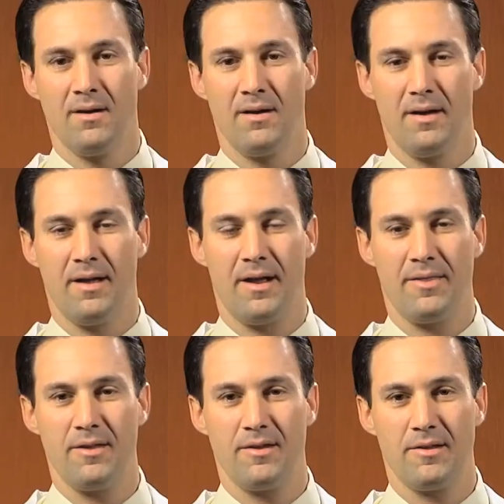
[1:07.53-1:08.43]
And I
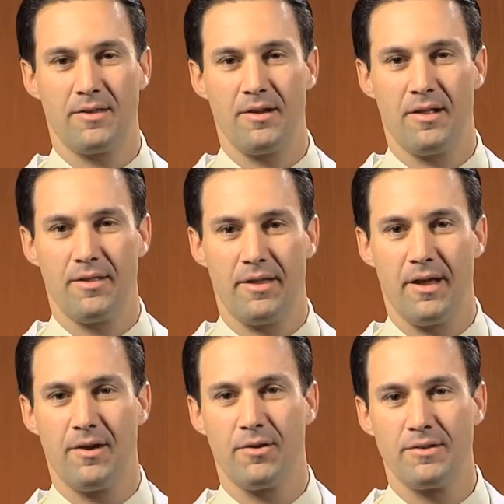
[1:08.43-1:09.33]
think you hit the nail on the
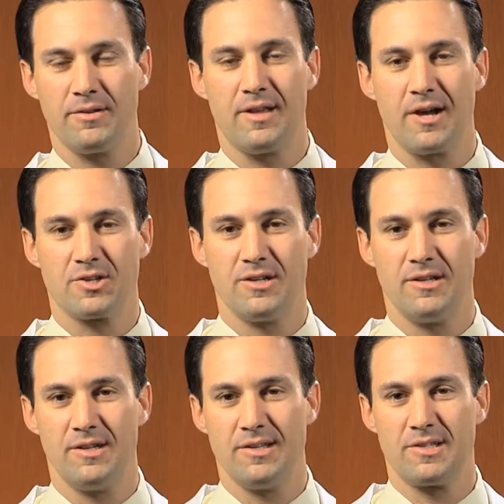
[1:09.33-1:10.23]
head. Early detection
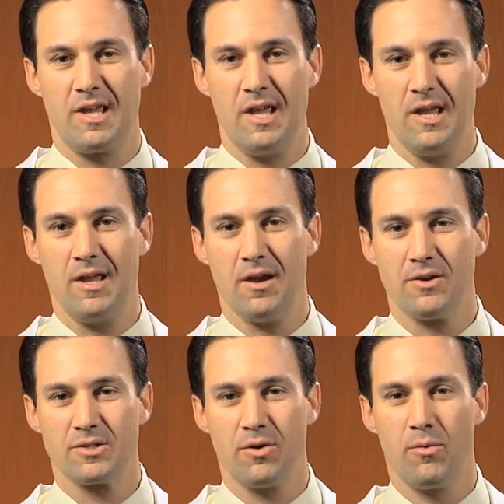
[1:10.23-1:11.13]
is key
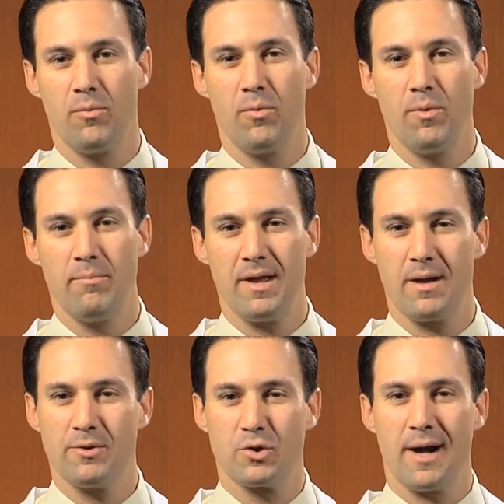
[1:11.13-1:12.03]
here. So being
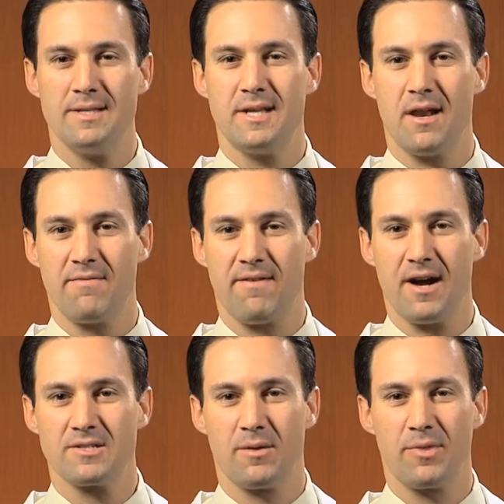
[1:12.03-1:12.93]
able to
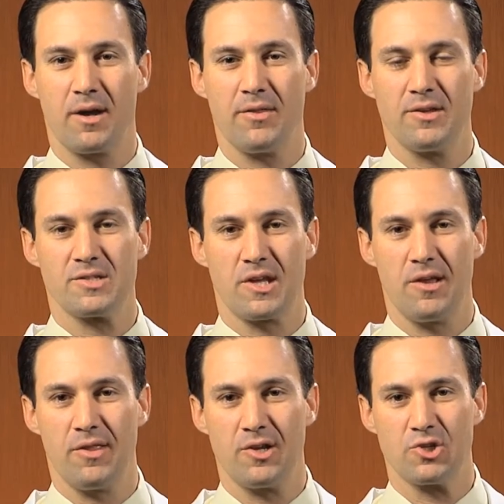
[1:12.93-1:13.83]
identify something on the
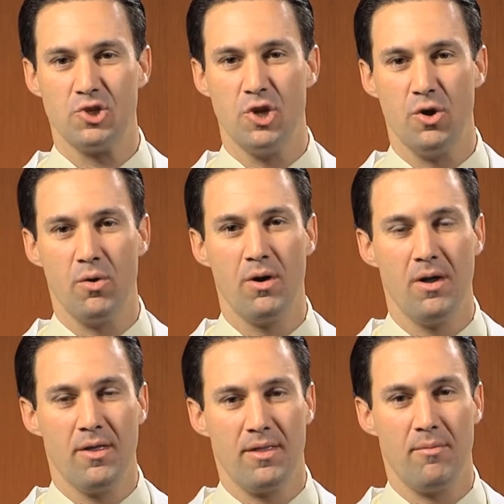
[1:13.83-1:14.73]
skin that is new
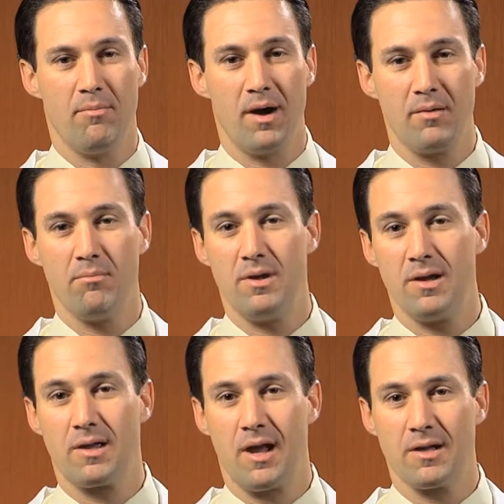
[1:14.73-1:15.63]
that might
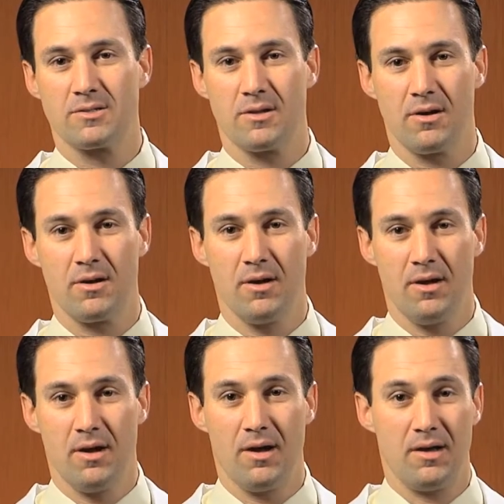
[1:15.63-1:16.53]
be a cancer
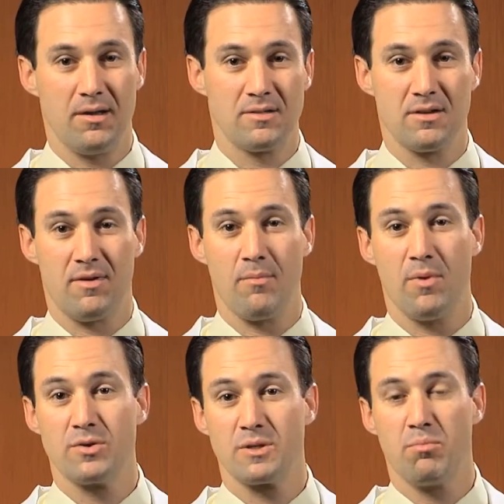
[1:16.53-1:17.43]
is of
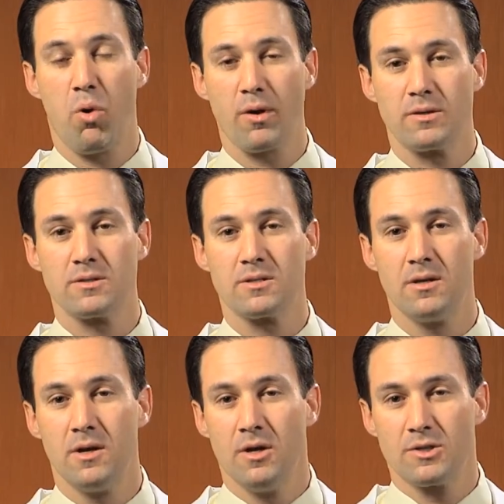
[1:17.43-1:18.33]
utmost importance.
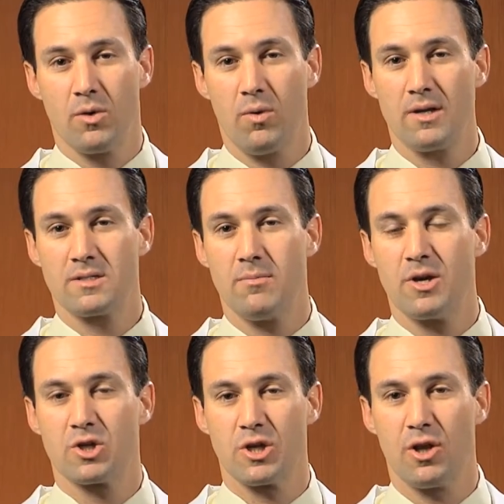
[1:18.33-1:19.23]
So what
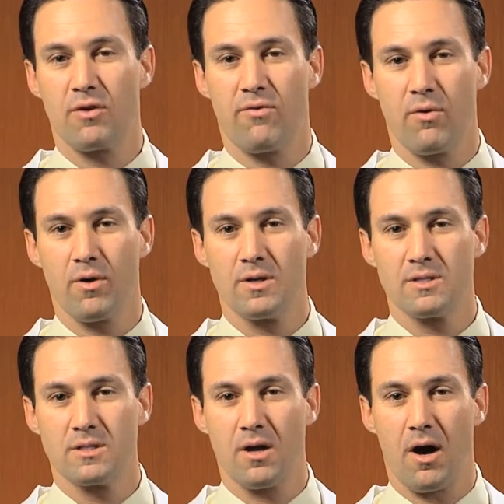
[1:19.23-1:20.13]
somebody should look for
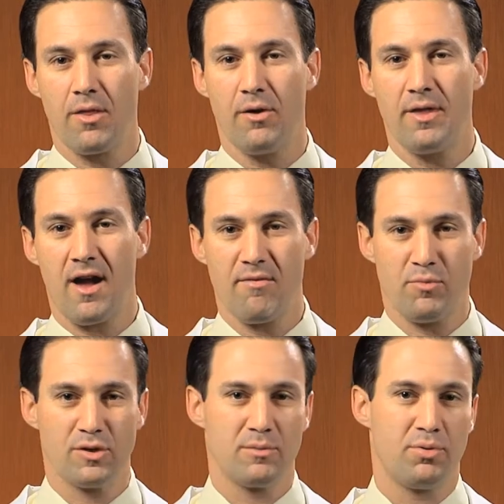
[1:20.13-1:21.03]
is, although they have
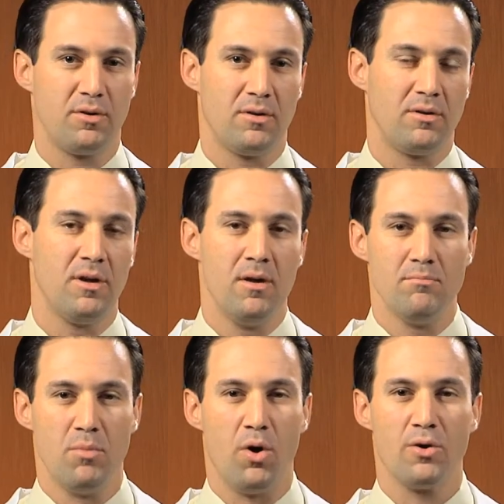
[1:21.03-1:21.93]
multiple
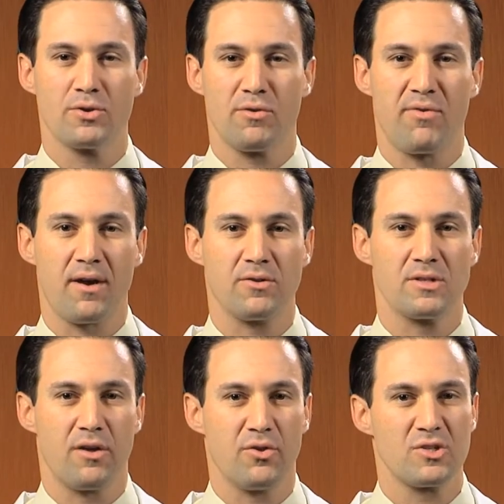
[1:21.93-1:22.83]
moles or
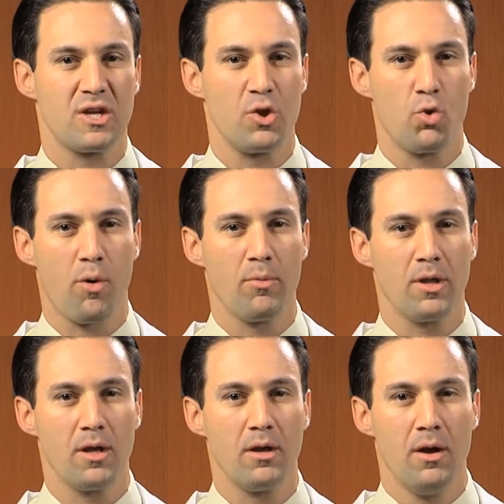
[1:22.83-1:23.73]
freckles on their skin
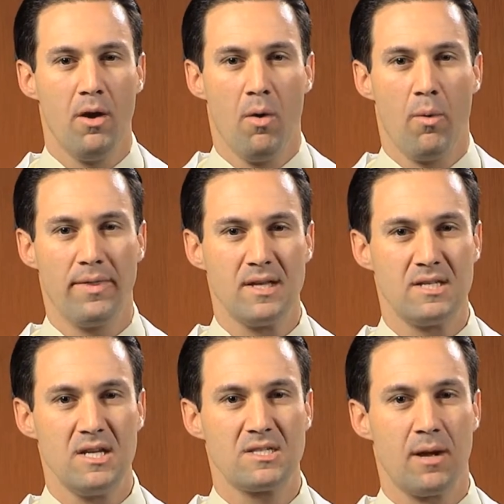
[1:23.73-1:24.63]
normally, when they
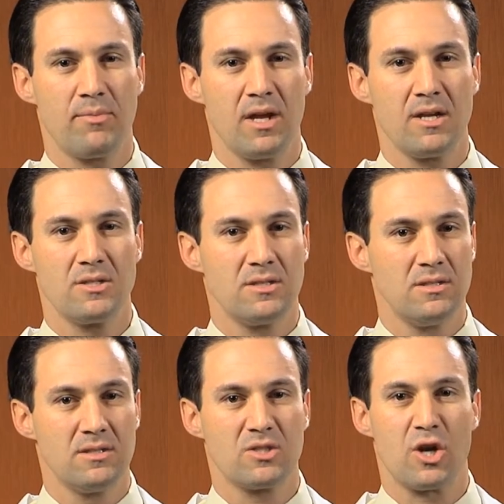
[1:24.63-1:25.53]
see something
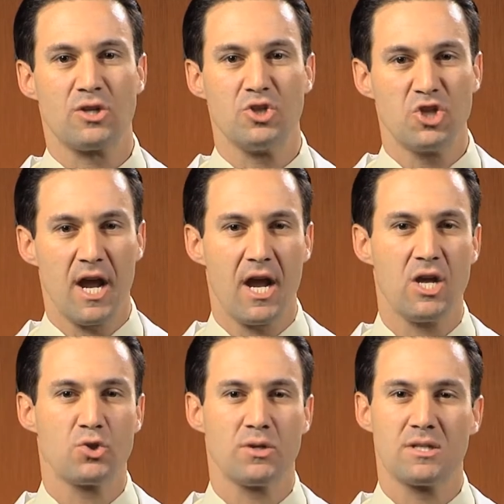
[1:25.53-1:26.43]
start to
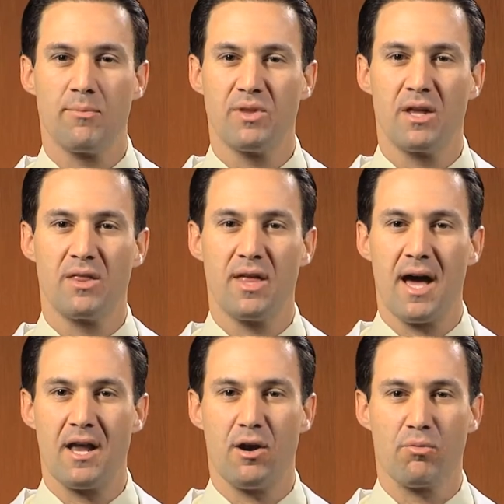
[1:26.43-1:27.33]
change or something
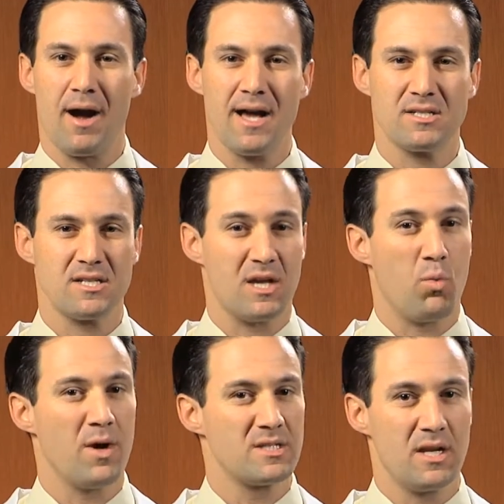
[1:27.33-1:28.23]
that arises
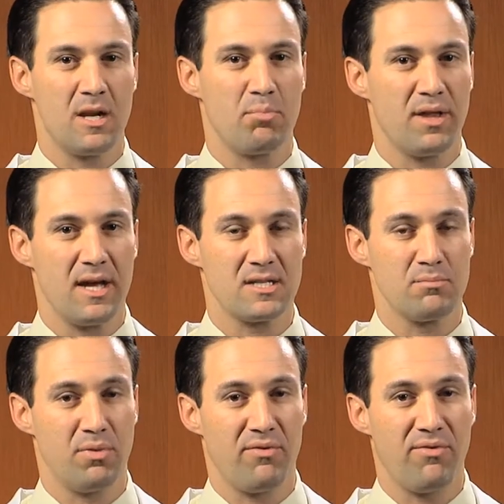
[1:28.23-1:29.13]
that wasn't in a place
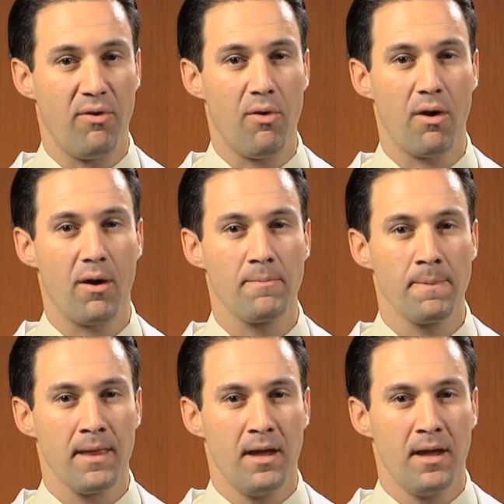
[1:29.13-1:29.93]
before,